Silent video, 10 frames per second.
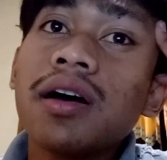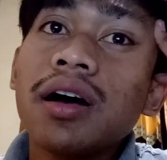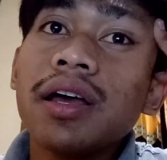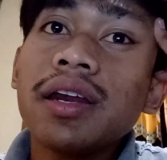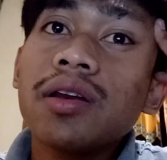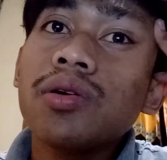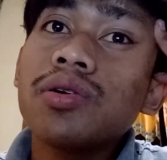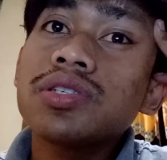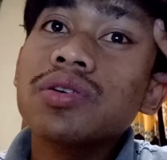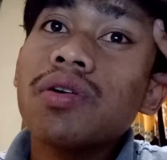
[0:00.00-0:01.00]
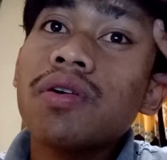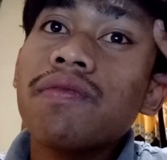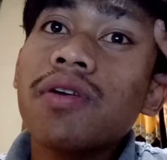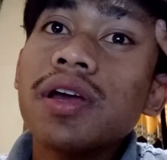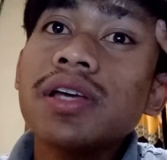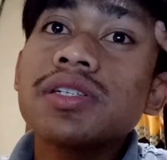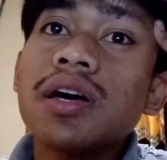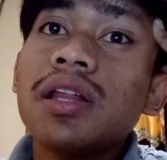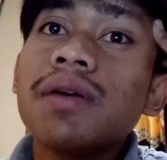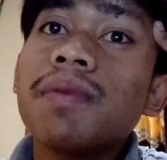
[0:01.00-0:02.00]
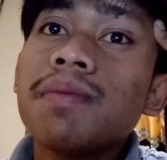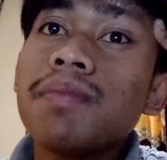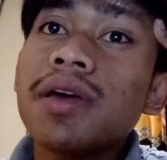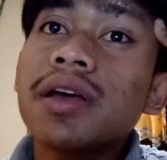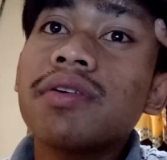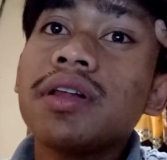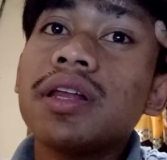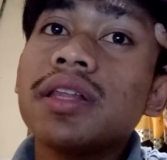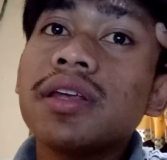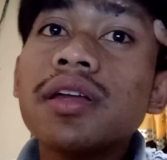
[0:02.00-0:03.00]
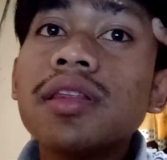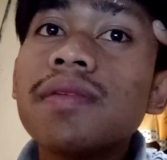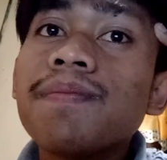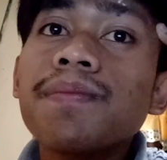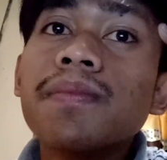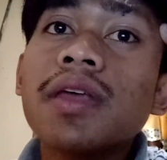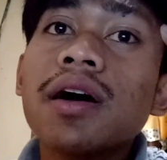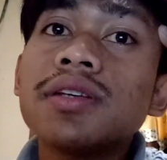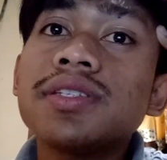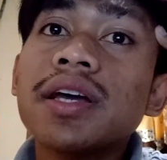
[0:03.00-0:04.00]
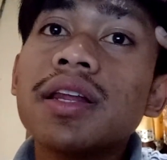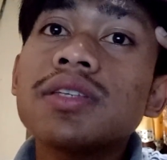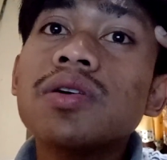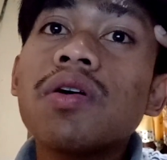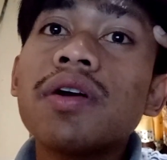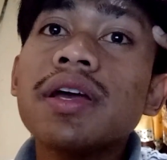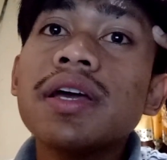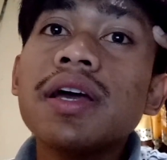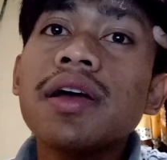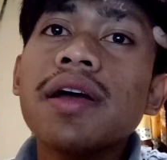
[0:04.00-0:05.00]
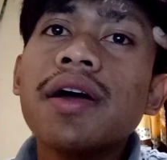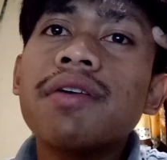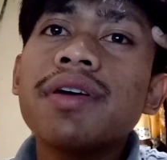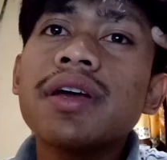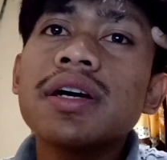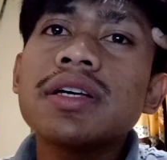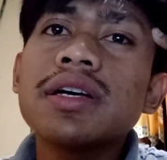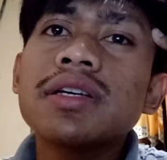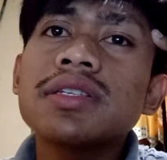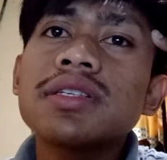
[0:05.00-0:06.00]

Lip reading: include score for each element being related, a checklist or areas